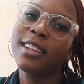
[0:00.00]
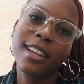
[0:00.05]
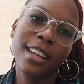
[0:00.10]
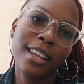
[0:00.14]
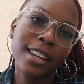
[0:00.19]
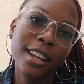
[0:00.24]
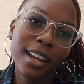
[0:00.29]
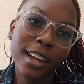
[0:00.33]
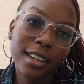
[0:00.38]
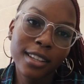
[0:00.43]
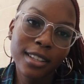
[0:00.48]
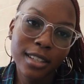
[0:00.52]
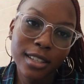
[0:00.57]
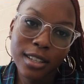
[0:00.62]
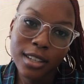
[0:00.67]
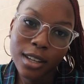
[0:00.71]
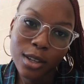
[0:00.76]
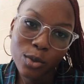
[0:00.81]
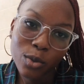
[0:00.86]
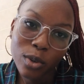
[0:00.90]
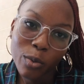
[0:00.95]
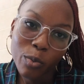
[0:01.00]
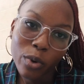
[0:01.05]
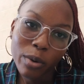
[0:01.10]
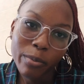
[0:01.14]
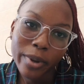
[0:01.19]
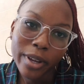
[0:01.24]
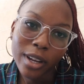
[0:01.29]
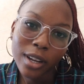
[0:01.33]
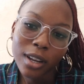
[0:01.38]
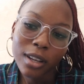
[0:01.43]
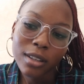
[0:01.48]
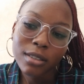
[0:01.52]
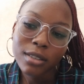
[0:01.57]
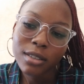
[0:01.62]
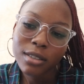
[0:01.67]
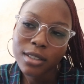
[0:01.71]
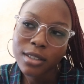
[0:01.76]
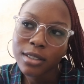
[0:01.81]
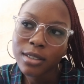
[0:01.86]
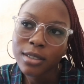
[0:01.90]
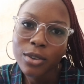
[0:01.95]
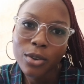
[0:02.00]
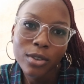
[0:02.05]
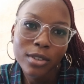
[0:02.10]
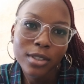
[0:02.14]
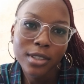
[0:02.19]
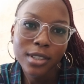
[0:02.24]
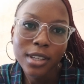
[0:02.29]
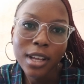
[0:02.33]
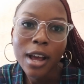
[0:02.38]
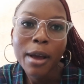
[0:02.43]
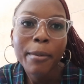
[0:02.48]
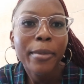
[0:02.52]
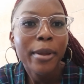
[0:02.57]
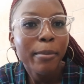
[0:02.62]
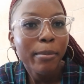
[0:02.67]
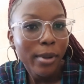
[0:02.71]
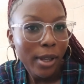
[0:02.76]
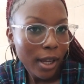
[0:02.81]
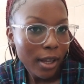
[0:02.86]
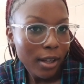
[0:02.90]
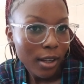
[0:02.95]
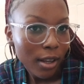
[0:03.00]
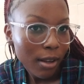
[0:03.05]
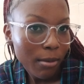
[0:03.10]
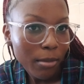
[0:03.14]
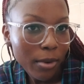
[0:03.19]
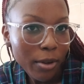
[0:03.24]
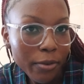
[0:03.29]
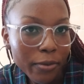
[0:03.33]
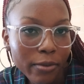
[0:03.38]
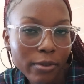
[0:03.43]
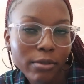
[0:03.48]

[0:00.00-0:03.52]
and I can't see, that's why I wear my glasses because I'm blind in it.